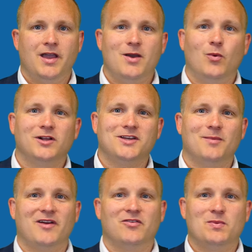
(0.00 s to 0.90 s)
Hey, what's
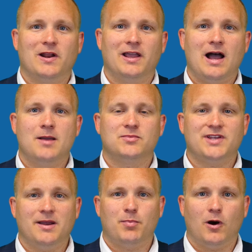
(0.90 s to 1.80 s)
up everybody? I'm
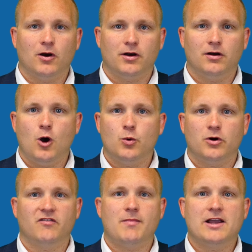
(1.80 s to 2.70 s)
Sam Parker,
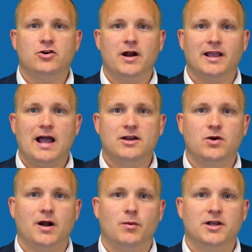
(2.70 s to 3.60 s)
owner of My Credit Guy
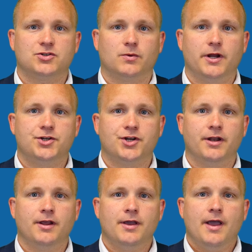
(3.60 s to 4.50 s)
Credit Restoration.